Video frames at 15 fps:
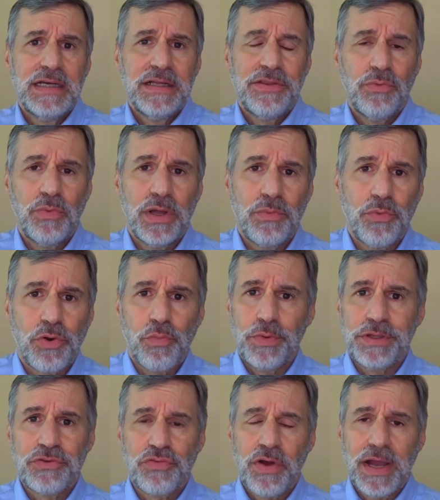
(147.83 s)
the one where we
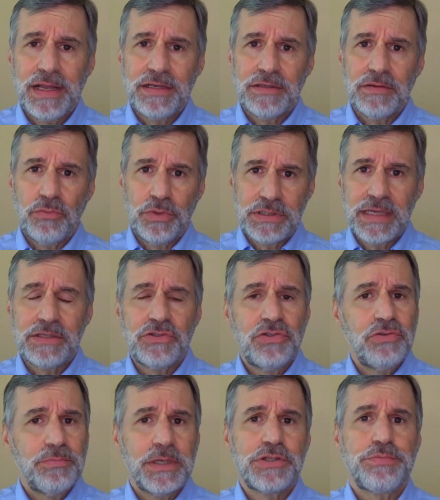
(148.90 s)
take
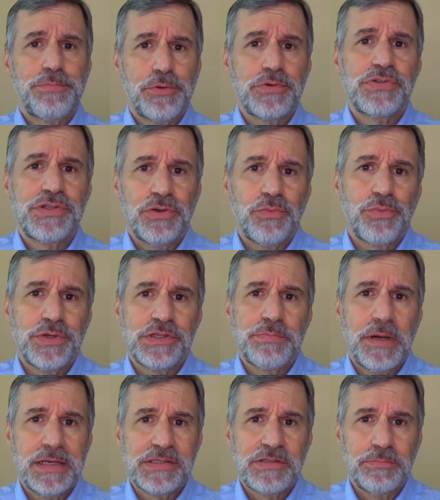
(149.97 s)
too much personal
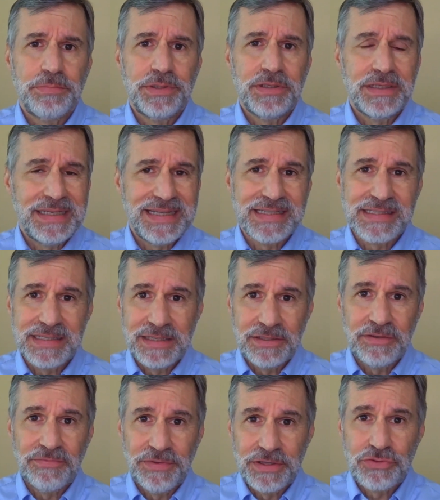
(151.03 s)
responsibility as an
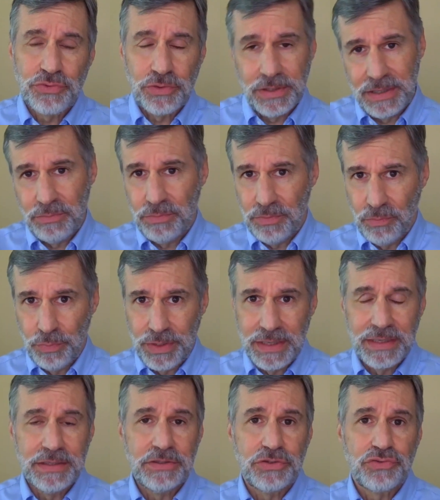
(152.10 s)
individual and we get
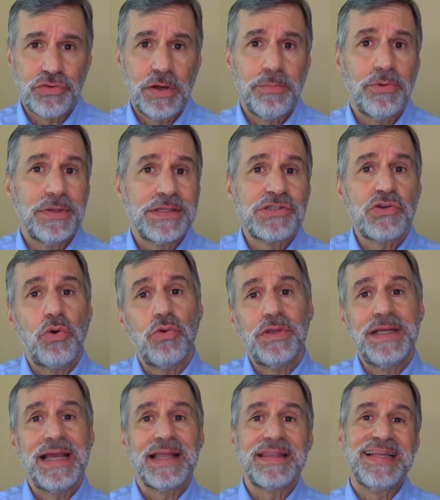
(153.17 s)
into trouble, and it's
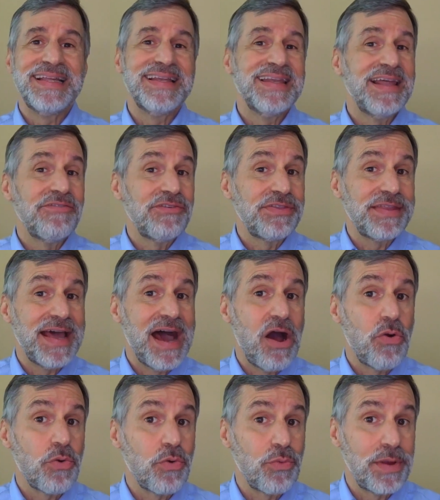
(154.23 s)
only at the 11th
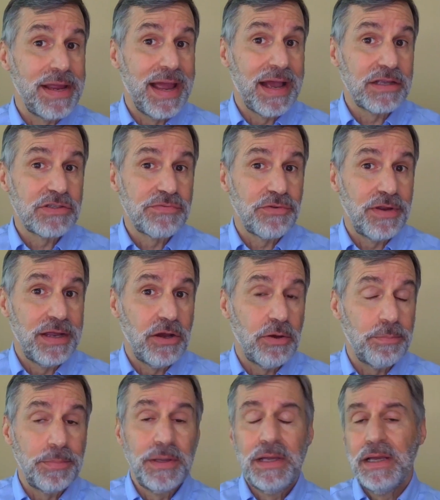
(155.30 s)
hour we ask for
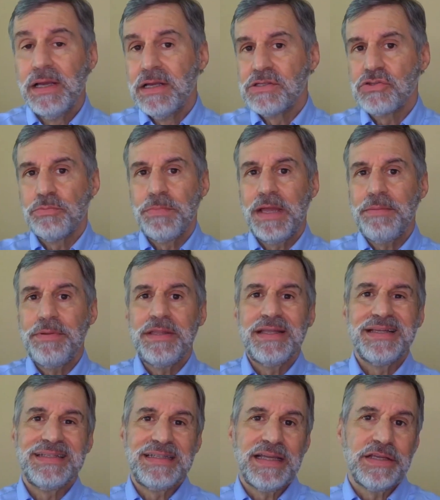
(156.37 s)
help. So maybe the
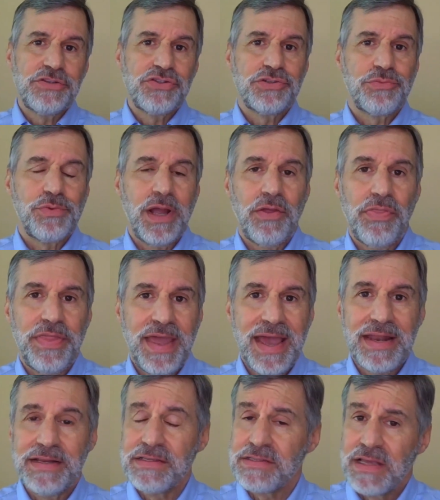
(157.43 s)
intention around that
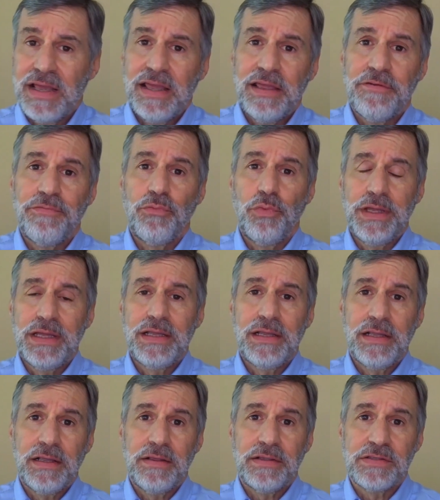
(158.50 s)
is, if we
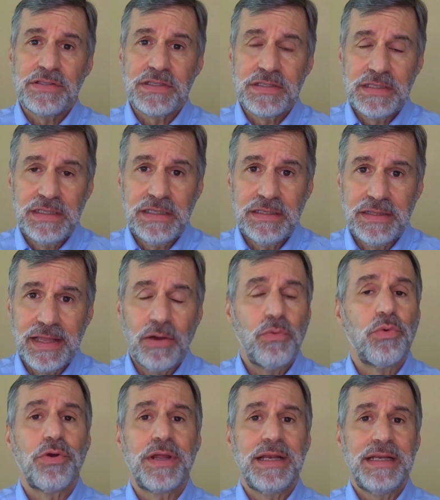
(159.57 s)
see that
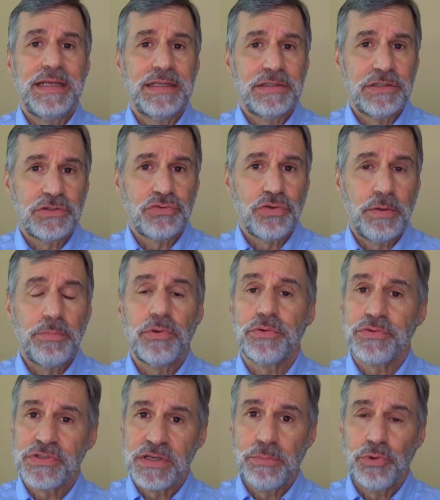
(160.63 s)
we're getting into trouble or
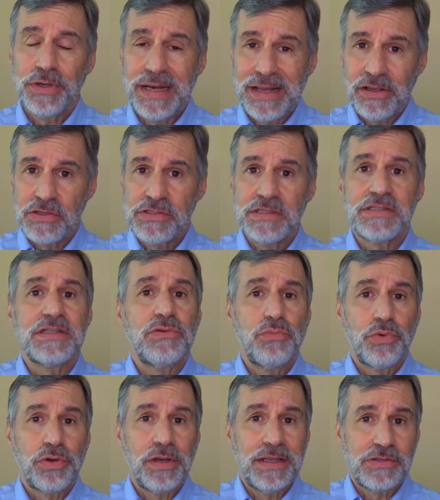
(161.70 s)
someone else is,
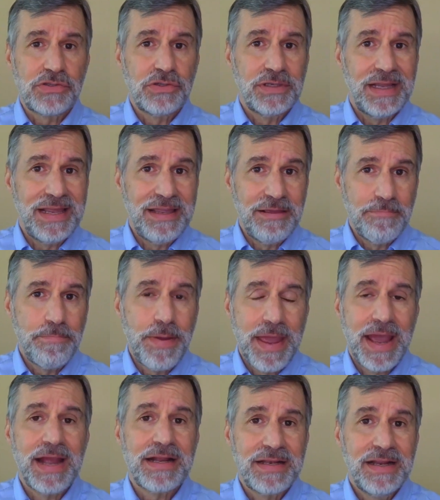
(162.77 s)
and it's going to
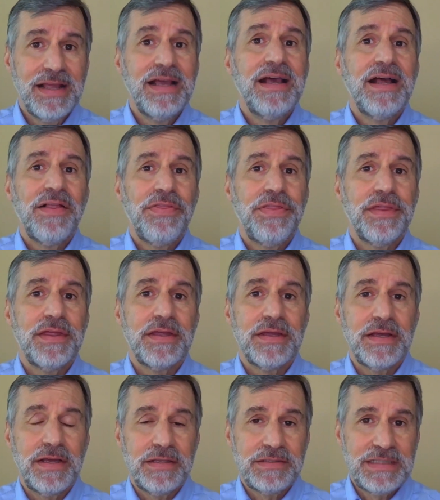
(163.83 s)
impact
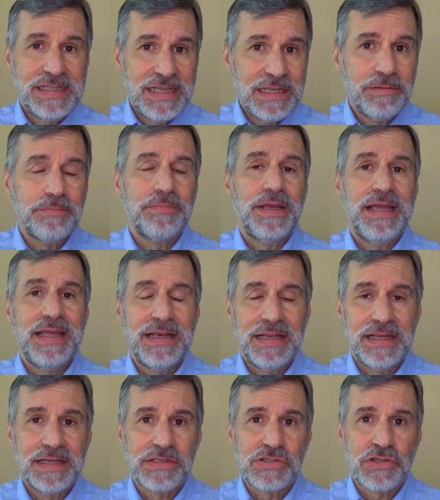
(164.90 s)
the team
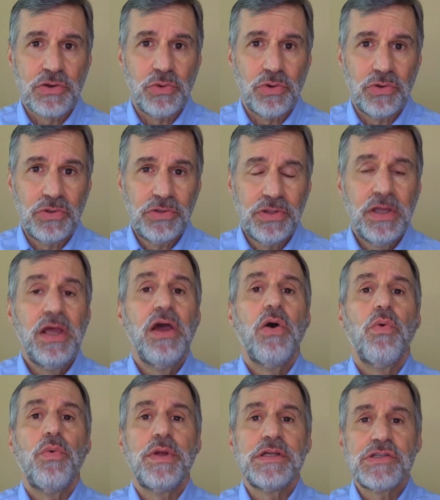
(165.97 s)
hitting its goal,
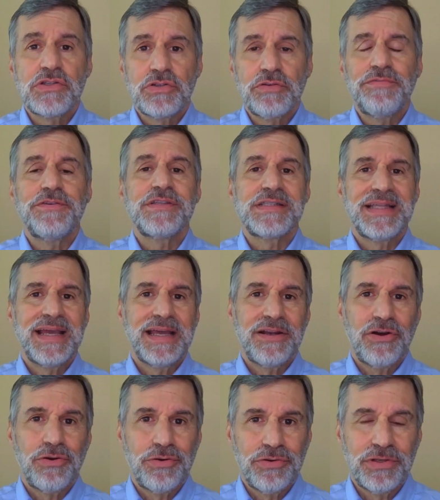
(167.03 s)
we surface that
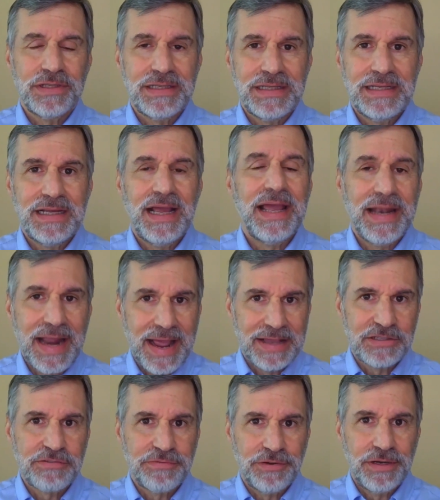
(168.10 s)
early and
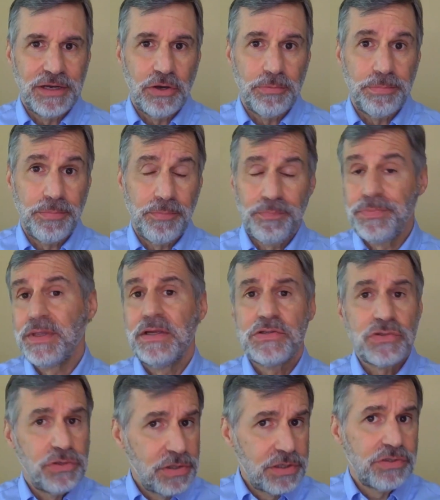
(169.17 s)
ask for help.
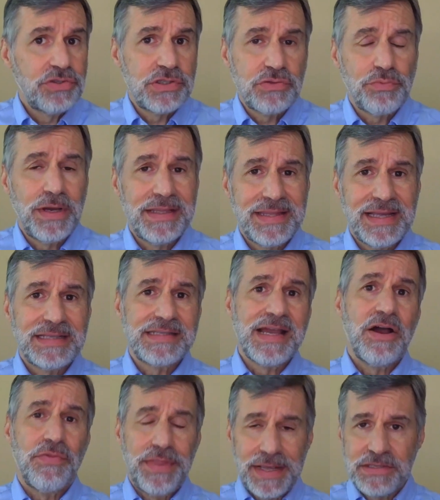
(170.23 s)
So you could just write that
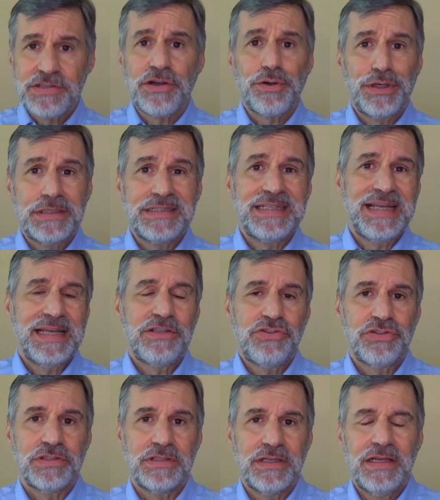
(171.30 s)
down. That's our
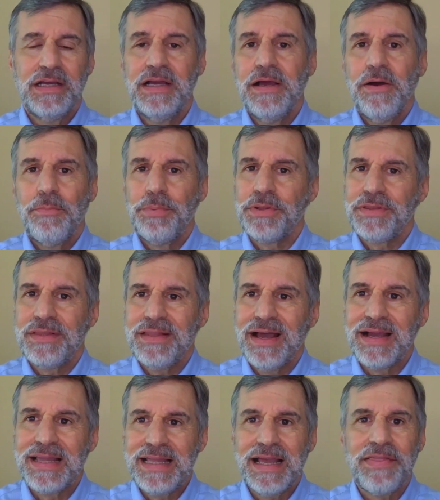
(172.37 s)
intention. But
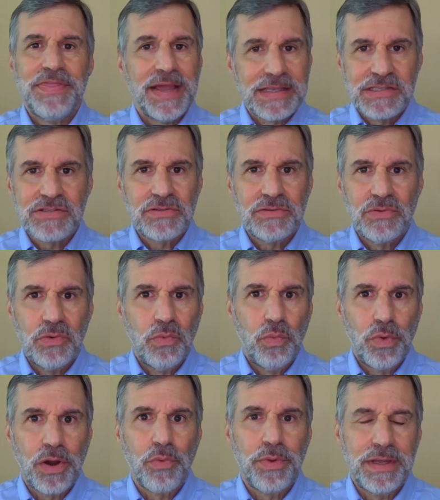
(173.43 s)
again, that's
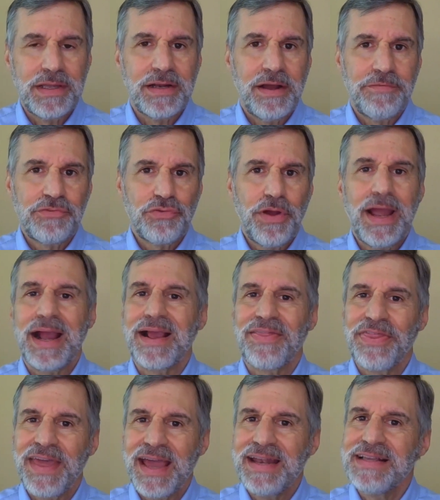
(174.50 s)
where we get off track.
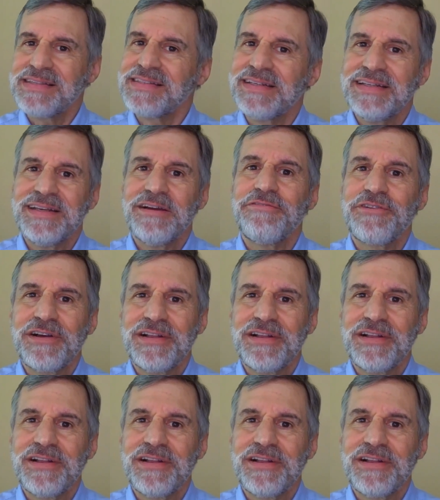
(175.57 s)
That isn't enough